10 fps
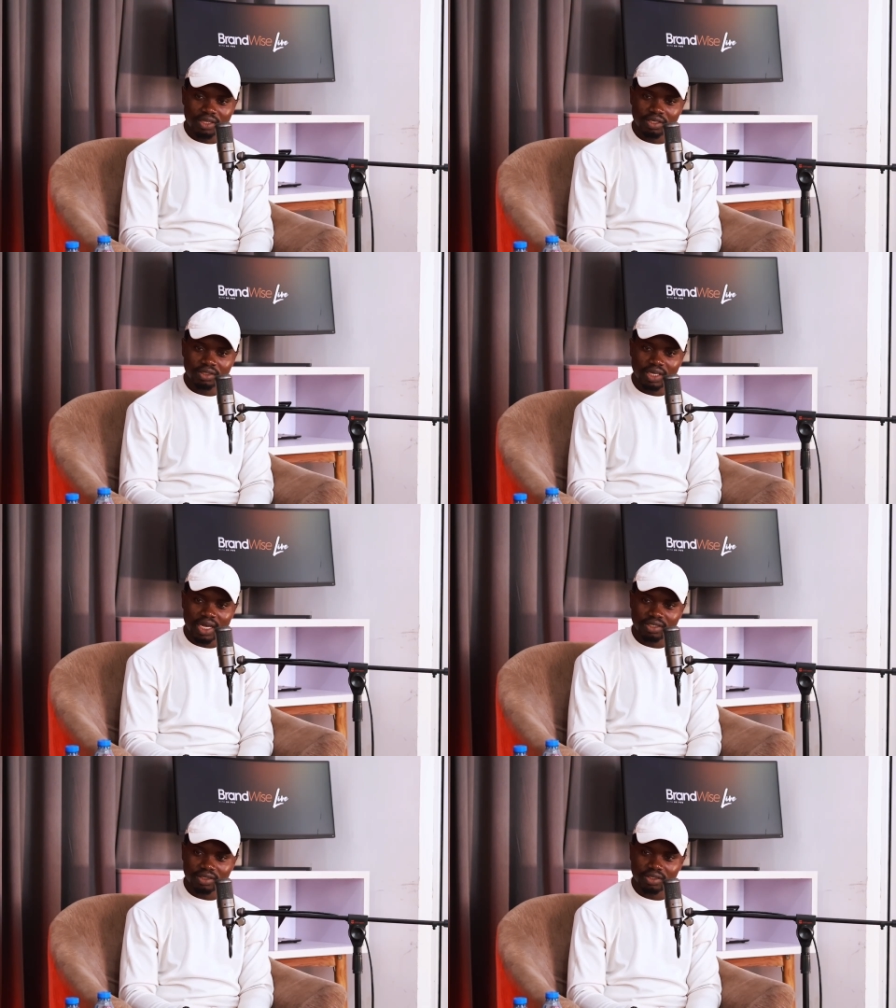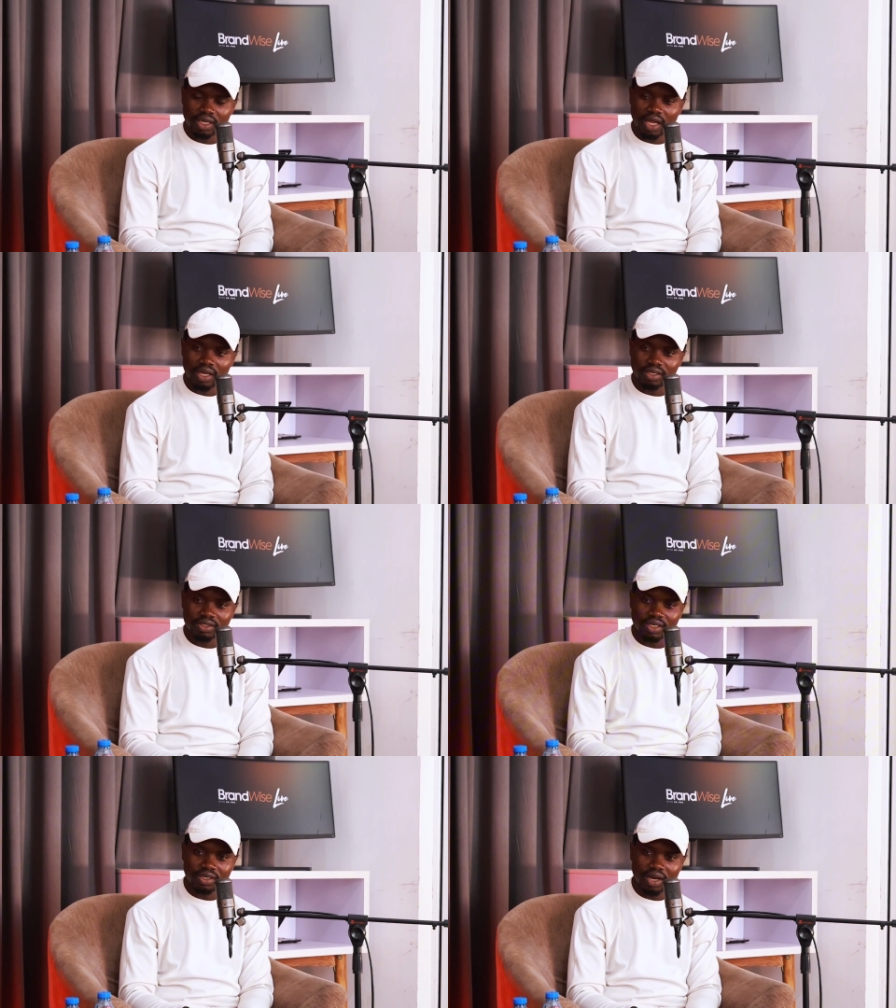I think that
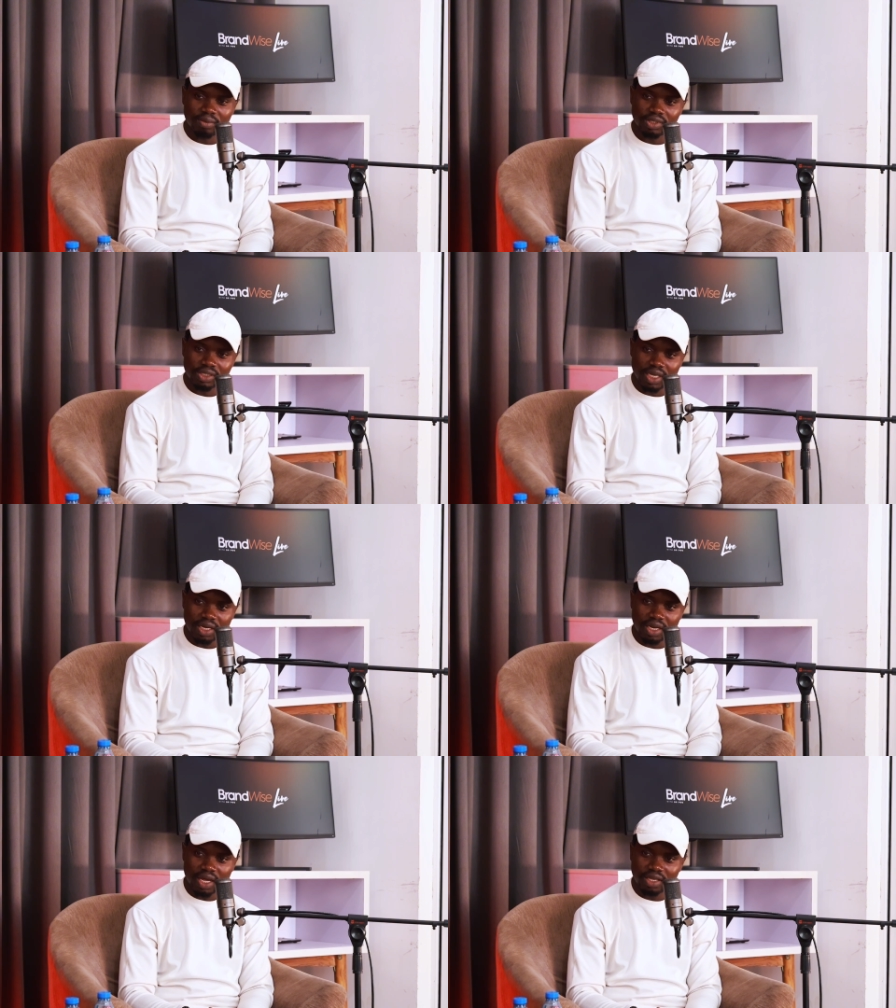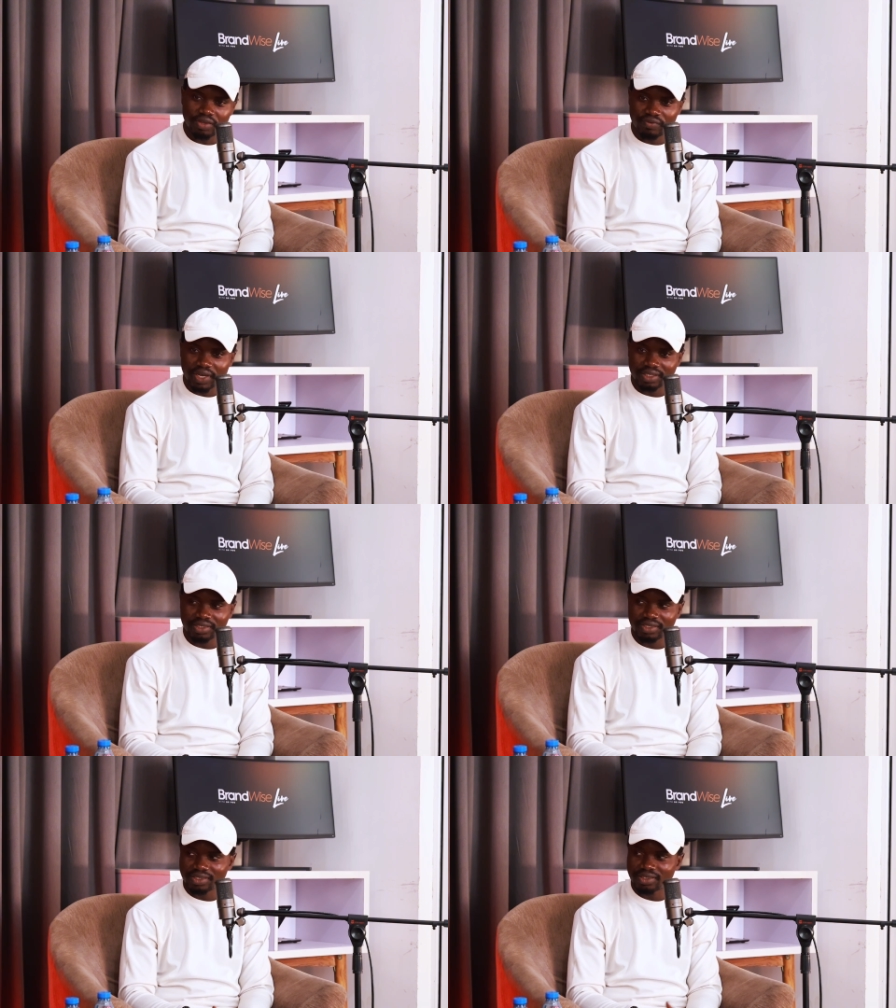Instagram designer
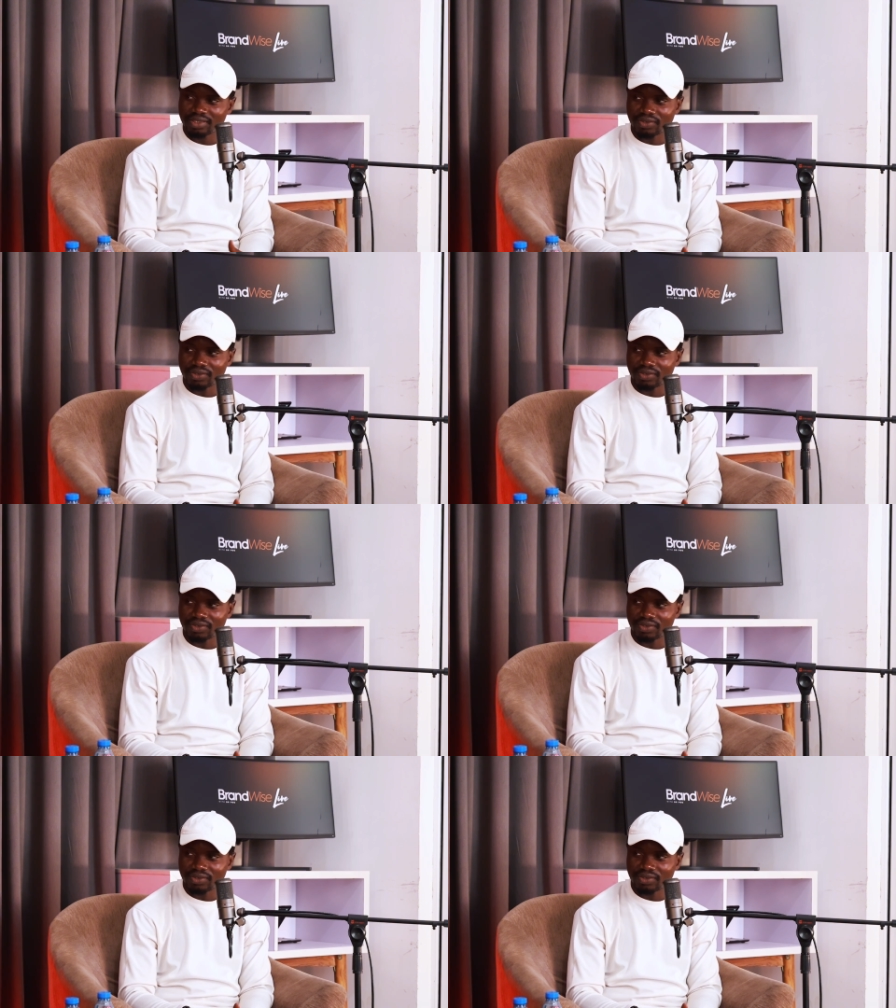effect,